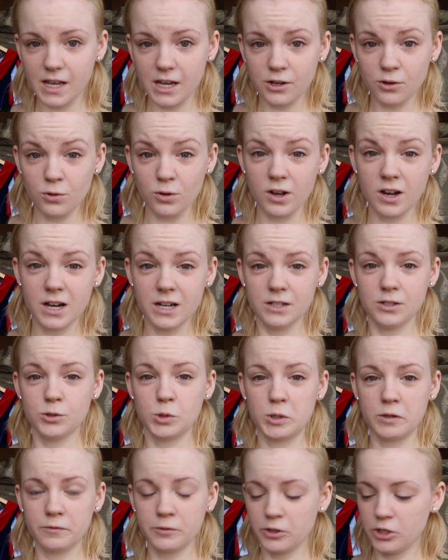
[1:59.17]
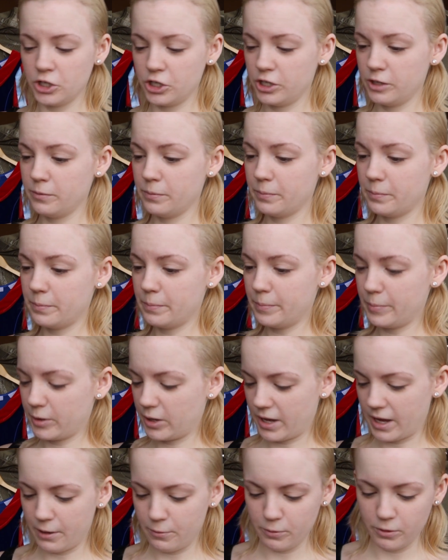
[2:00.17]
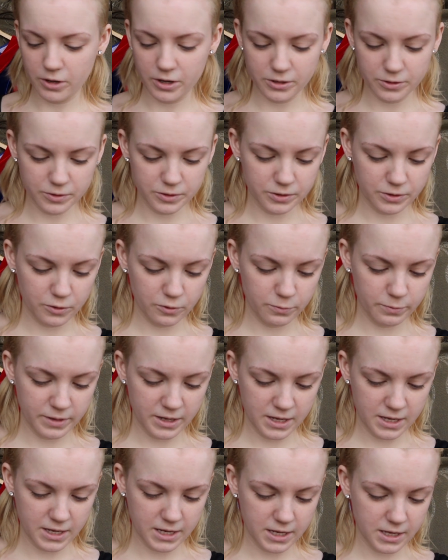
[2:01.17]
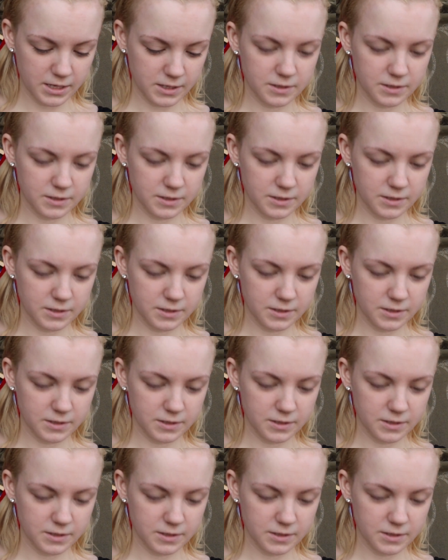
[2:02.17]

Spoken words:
I don't contour for her, but I will also make a